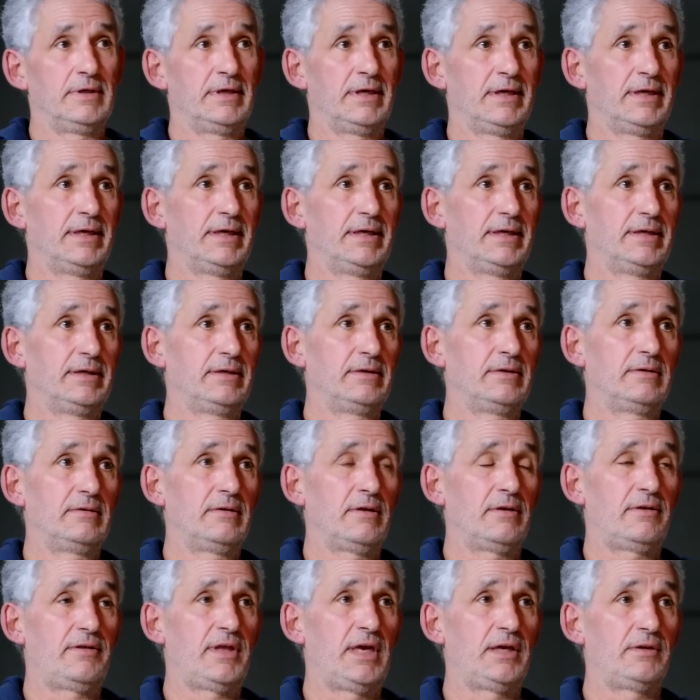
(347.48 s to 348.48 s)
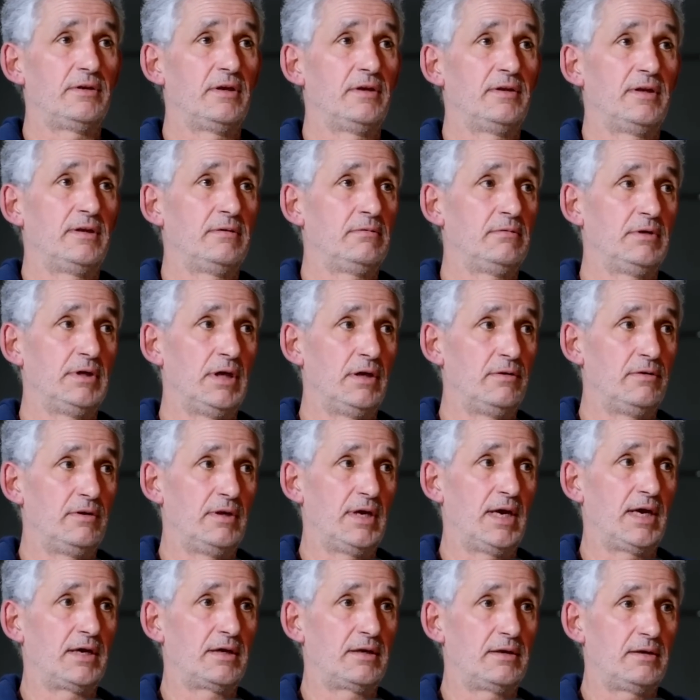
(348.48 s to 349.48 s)
think that, you know,
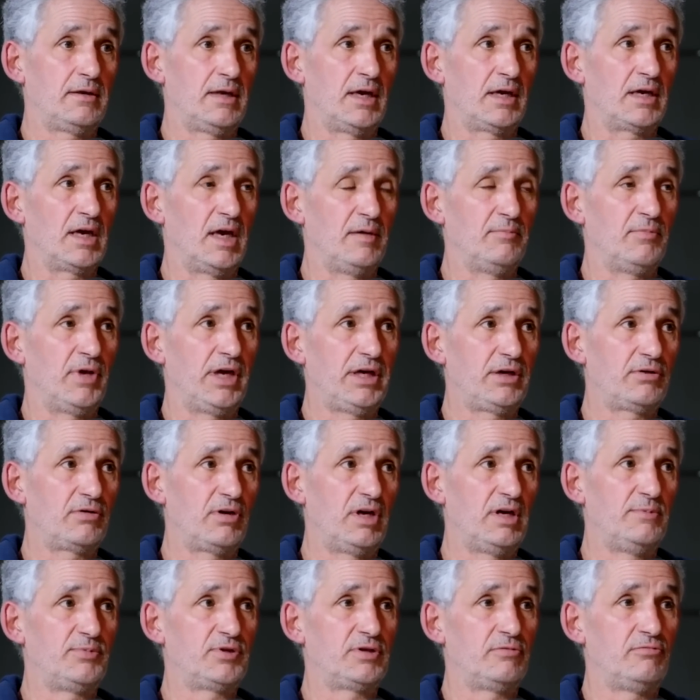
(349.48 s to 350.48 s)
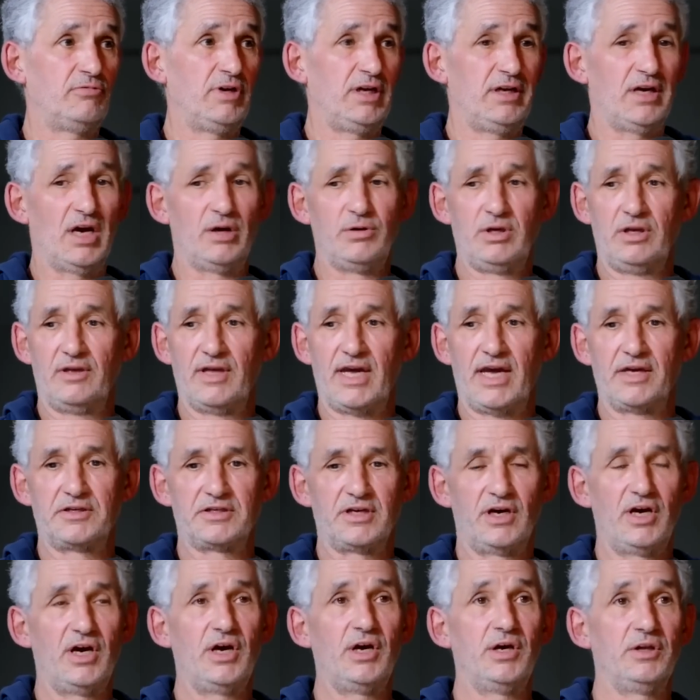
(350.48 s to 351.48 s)
their gut microbes are really only there
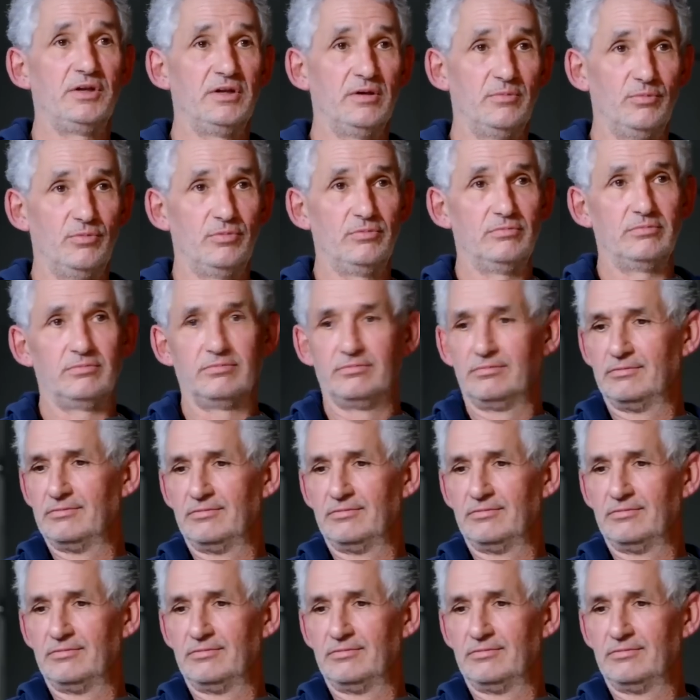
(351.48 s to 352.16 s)
to hurt them